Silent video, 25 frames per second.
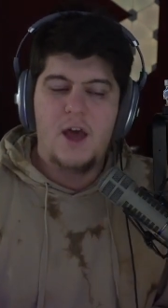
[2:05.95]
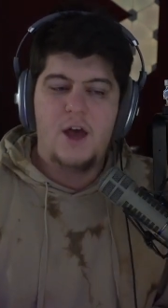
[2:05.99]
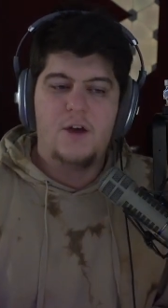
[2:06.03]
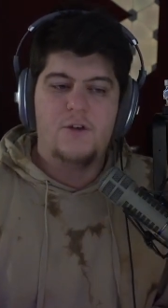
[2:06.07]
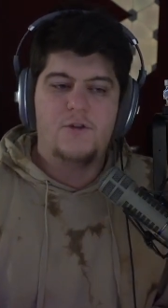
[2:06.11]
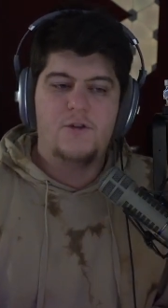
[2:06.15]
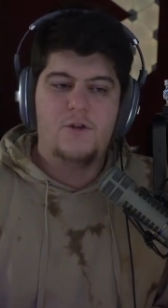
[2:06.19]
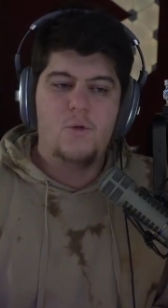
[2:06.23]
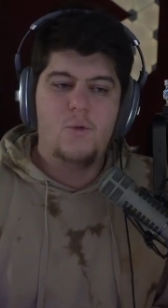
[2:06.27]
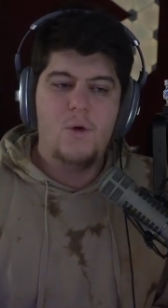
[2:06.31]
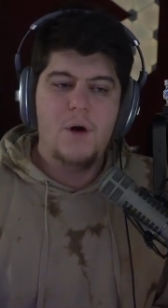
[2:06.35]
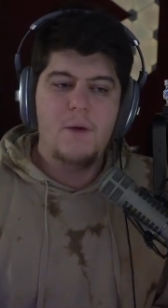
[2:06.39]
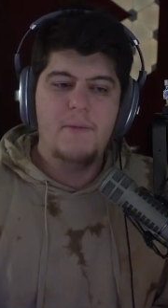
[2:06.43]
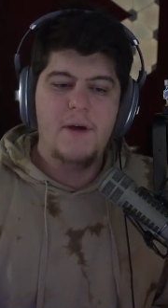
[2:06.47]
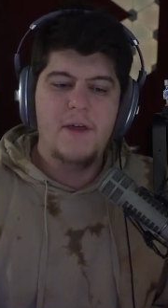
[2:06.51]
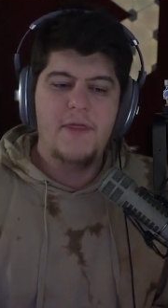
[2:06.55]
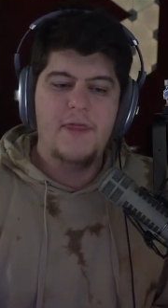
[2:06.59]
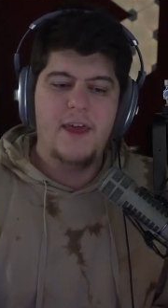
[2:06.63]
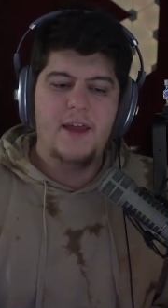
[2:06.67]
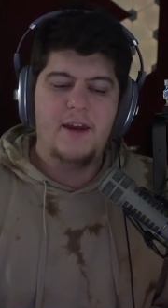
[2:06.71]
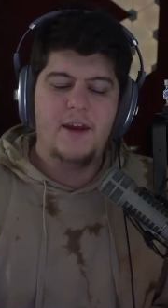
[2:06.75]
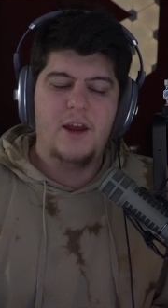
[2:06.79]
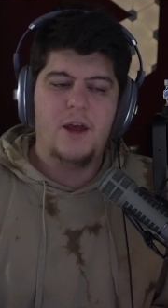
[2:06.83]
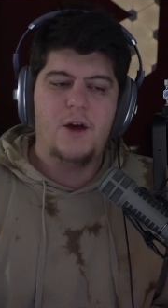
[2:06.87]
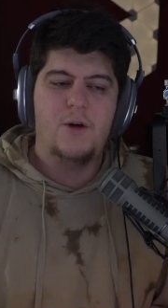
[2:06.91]
So one big
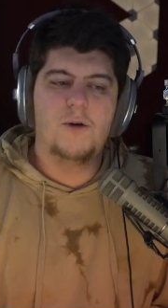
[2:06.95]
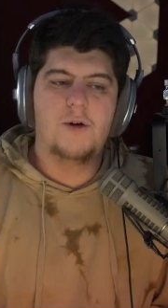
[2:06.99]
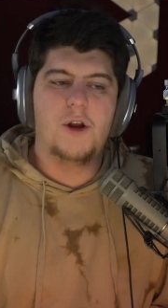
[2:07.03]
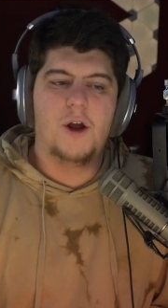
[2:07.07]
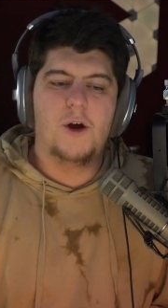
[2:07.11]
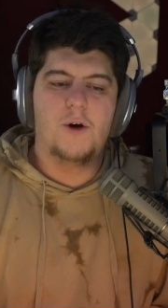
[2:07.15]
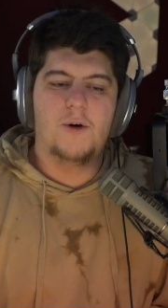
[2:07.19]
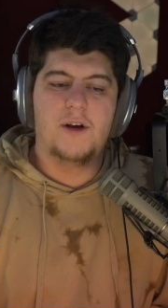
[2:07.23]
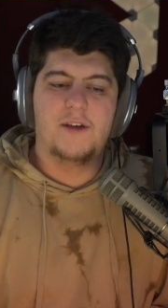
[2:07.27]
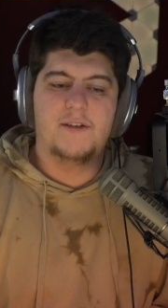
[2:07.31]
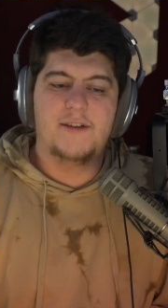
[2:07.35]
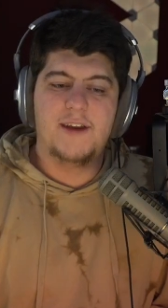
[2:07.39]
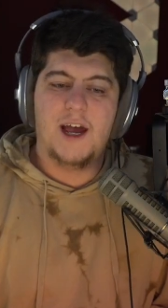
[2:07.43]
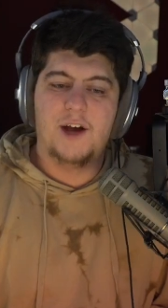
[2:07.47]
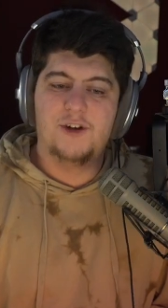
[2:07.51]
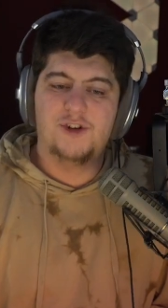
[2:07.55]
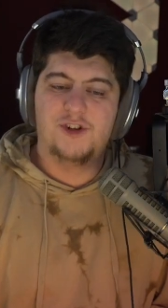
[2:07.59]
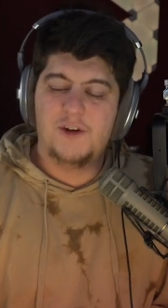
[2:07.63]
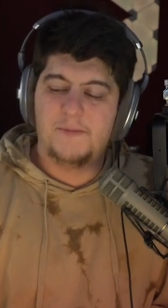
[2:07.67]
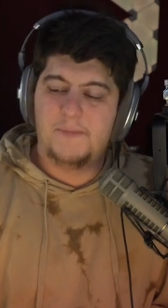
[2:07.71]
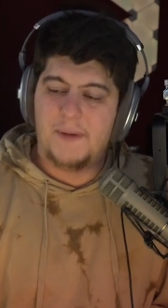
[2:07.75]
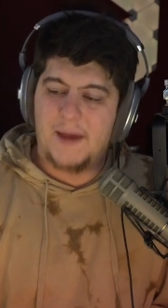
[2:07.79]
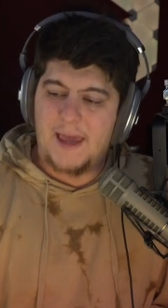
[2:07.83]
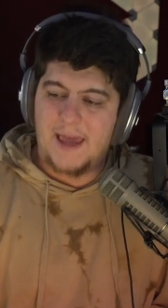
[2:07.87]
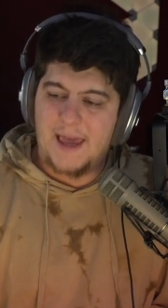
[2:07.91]
thing to go know is now
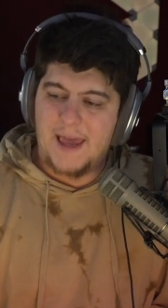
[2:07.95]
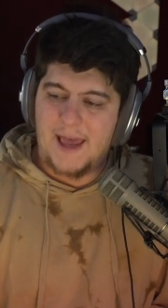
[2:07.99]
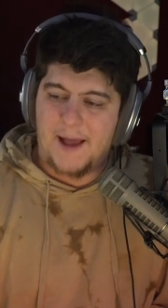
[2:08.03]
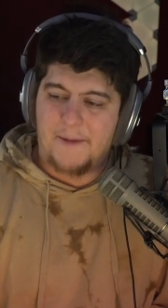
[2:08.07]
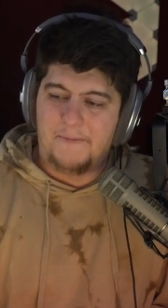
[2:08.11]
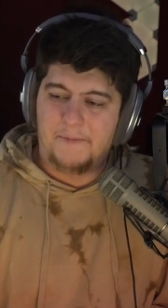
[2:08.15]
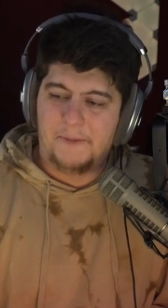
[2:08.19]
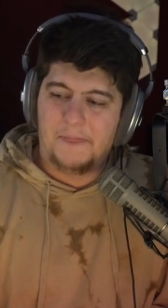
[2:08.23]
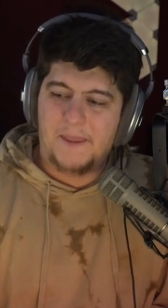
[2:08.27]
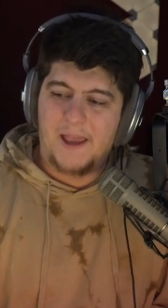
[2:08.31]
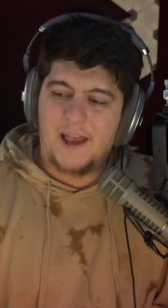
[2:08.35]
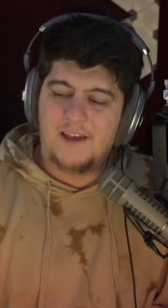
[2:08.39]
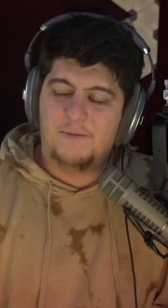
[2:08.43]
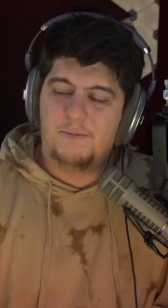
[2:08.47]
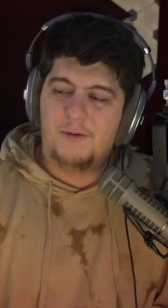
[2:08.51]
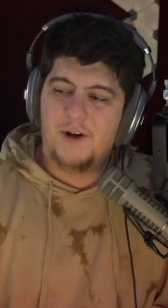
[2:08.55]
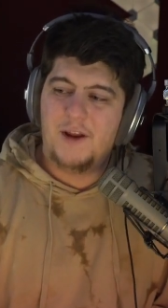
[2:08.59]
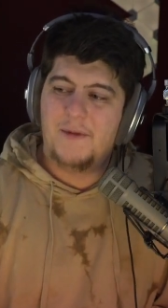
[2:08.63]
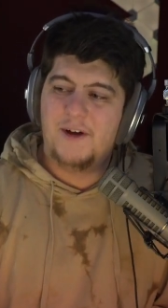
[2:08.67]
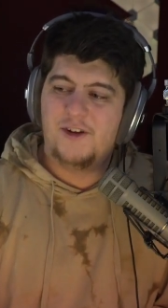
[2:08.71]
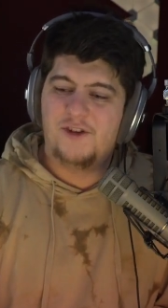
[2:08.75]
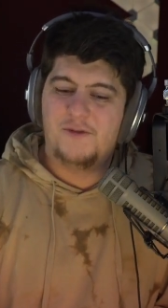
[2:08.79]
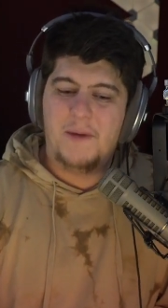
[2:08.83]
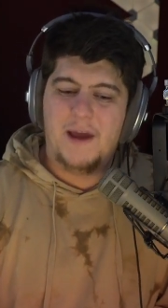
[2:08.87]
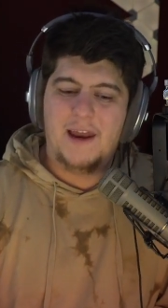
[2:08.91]
Japan has pretty
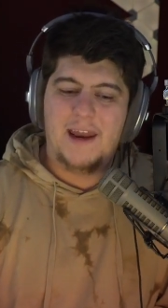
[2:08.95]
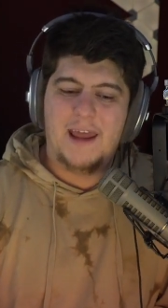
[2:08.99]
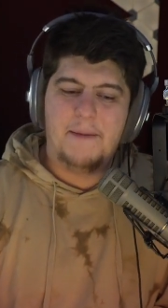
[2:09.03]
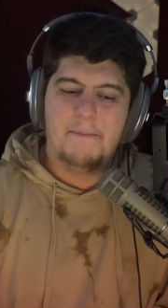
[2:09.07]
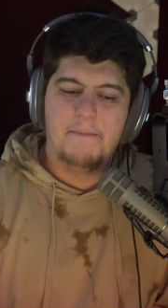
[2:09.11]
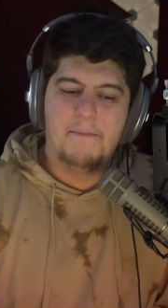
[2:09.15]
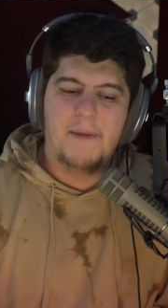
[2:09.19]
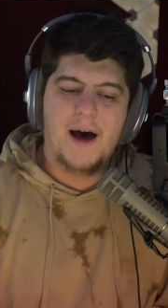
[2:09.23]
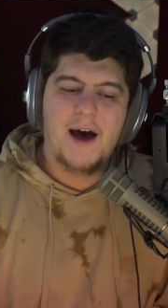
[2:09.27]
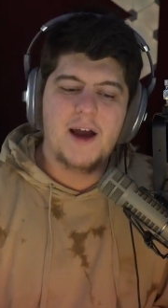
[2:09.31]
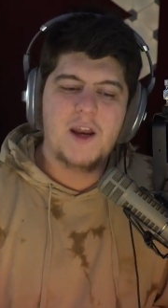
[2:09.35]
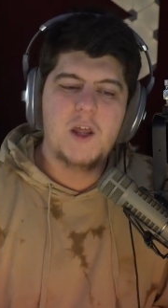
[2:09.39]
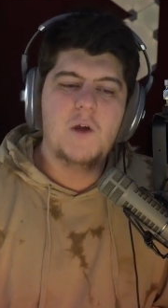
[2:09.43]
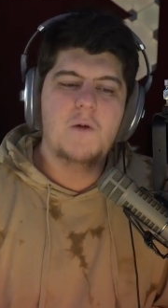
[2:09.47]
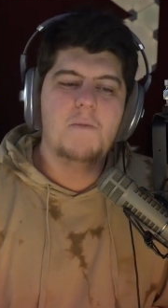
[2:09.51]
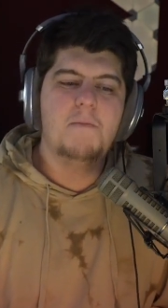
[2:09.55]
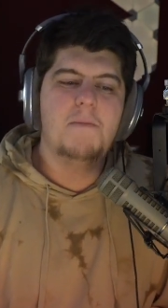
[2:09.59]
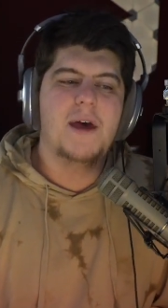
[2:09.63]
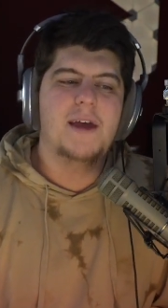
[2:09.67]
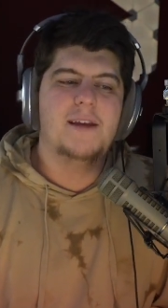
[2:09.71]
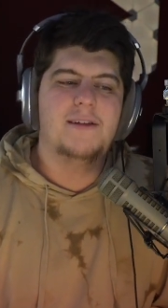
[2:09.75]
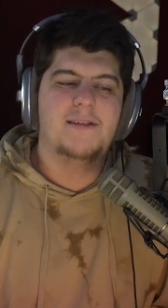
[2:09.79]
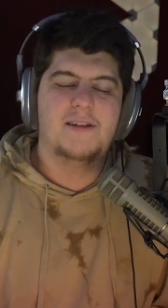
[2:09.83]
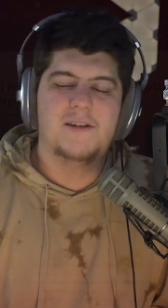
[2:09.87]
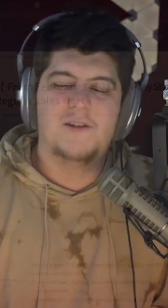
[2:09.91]
much made a
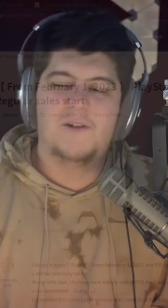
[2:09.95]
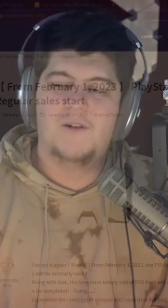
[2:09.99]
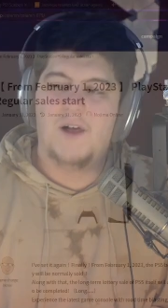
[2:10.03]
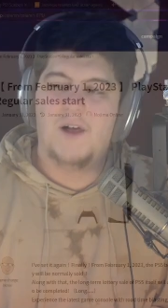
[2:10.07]
monumental,